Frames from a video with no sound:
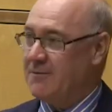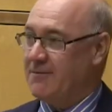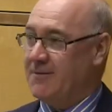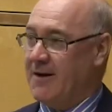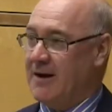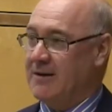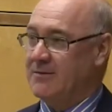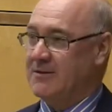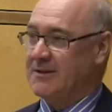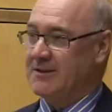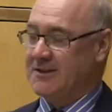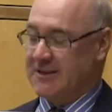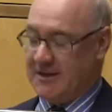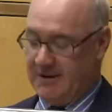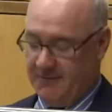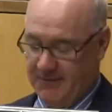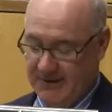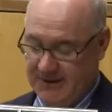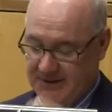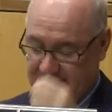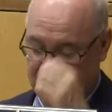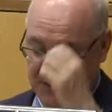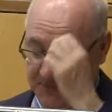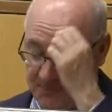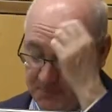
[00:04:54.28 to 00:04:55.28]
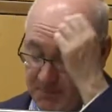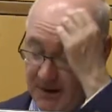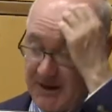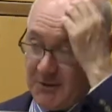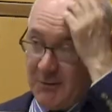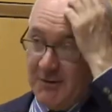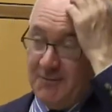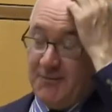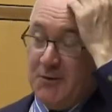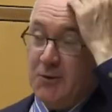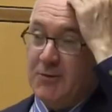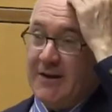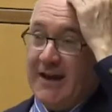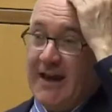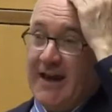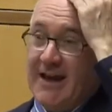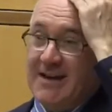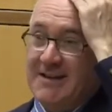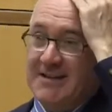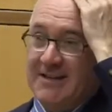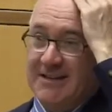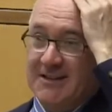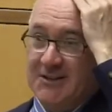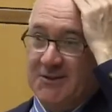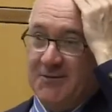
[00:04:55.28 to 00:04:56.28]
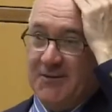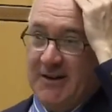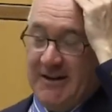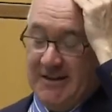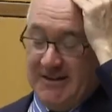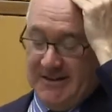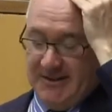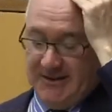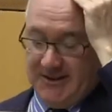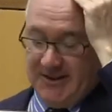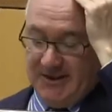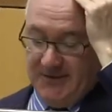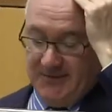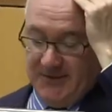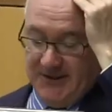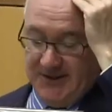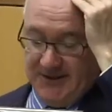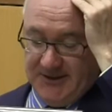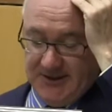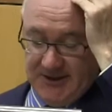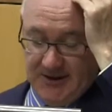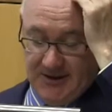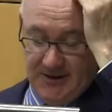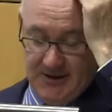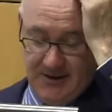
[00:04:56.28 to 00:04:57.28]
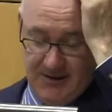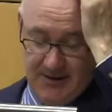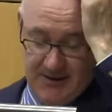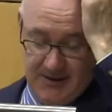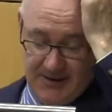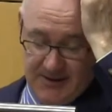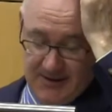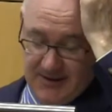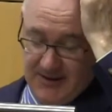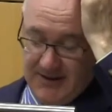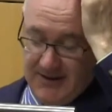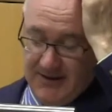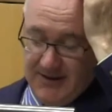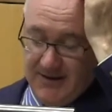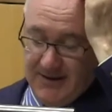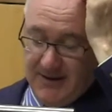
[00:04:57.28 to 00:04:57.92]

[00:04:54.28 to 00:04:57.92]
have found this convincing. By the way, few Kantians find this convincing.